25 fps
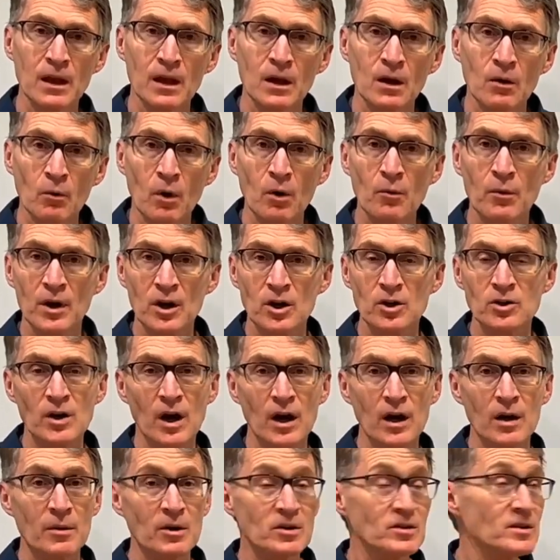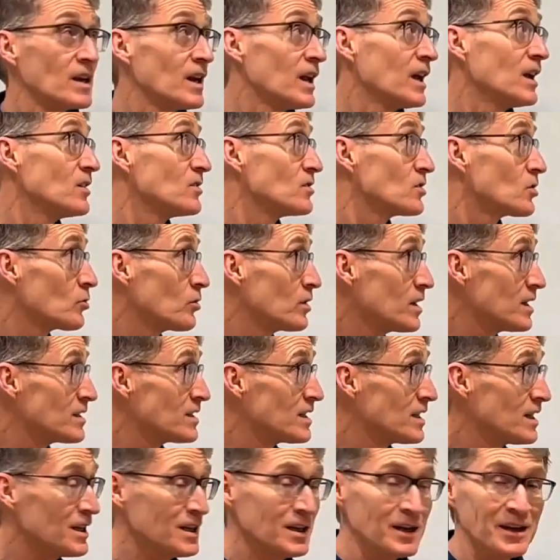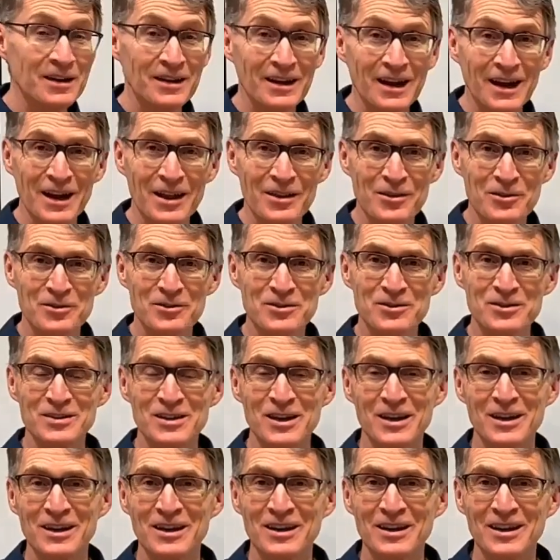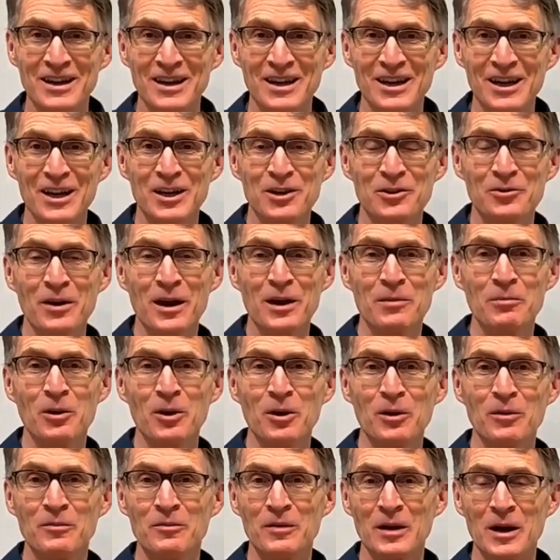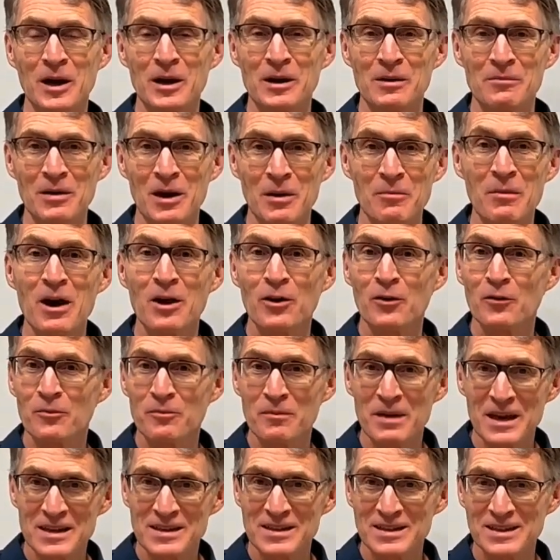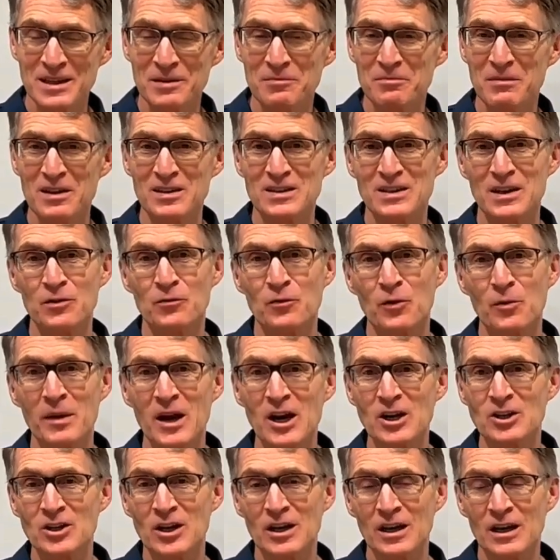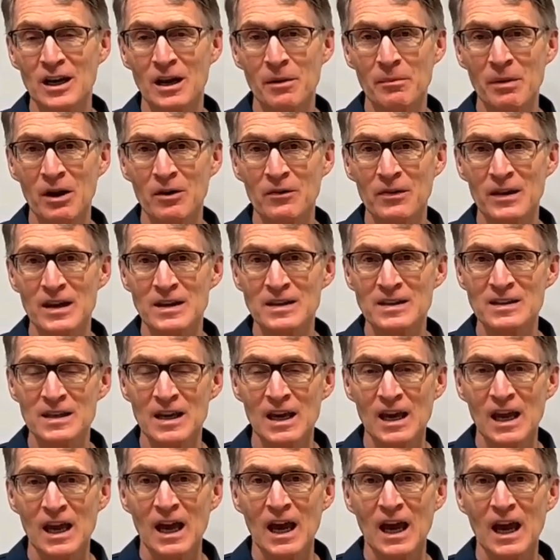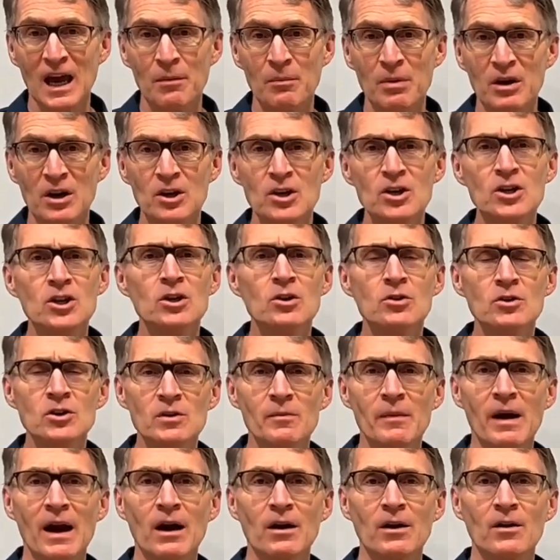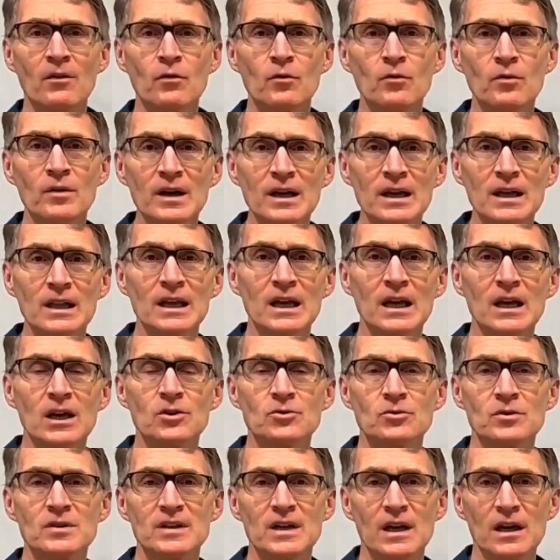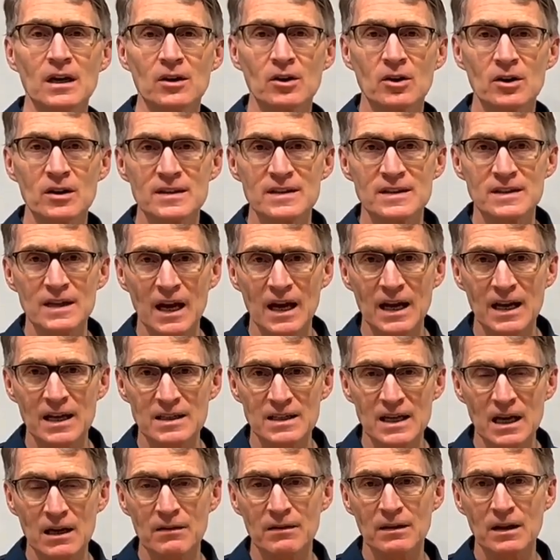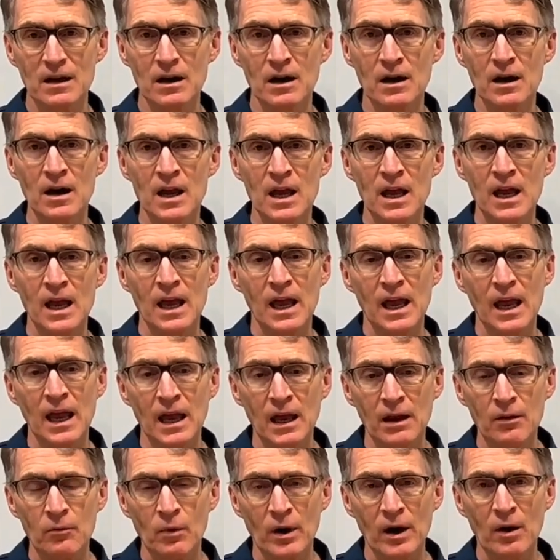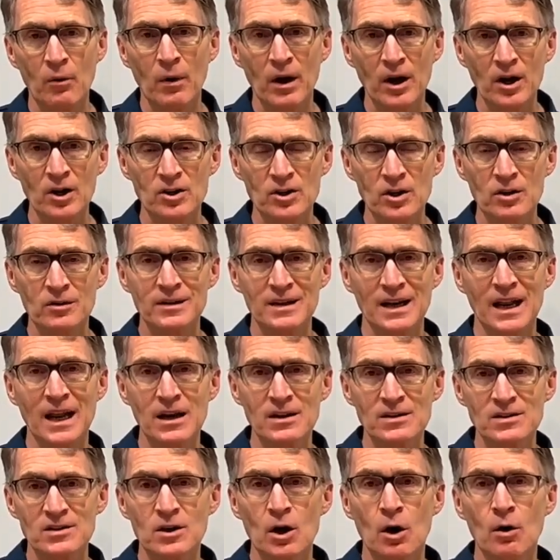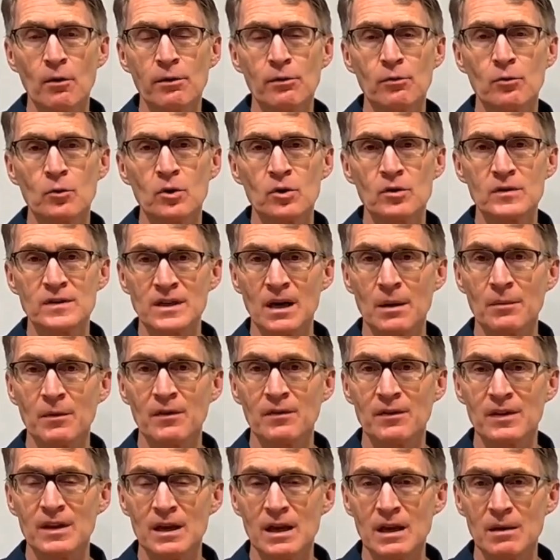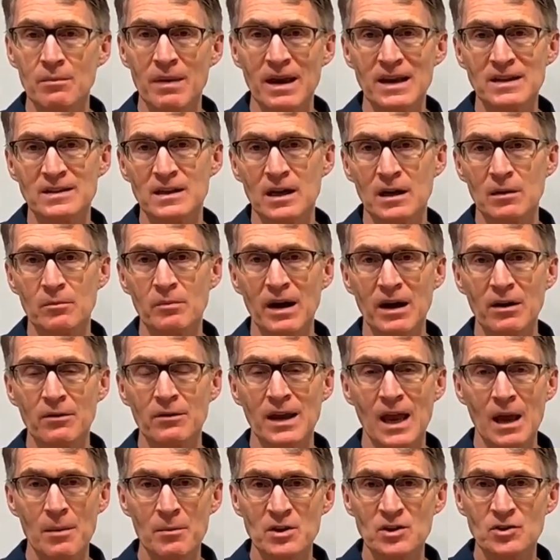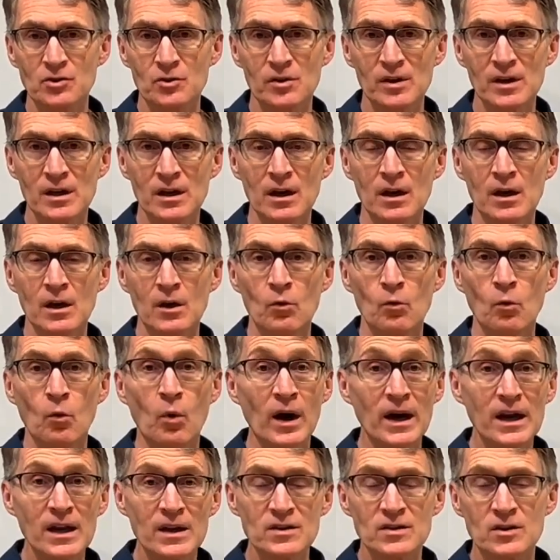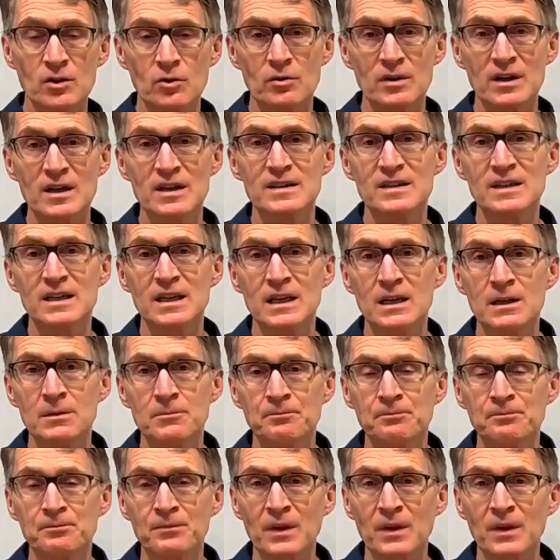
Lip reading: What we're going to talk about today is creatine. There's an incredible amount of myths and misinformation about this, but a huge amount of really interesting, good science out there. And what I want to do today is go through some of the basic biochemistry. What is creatine?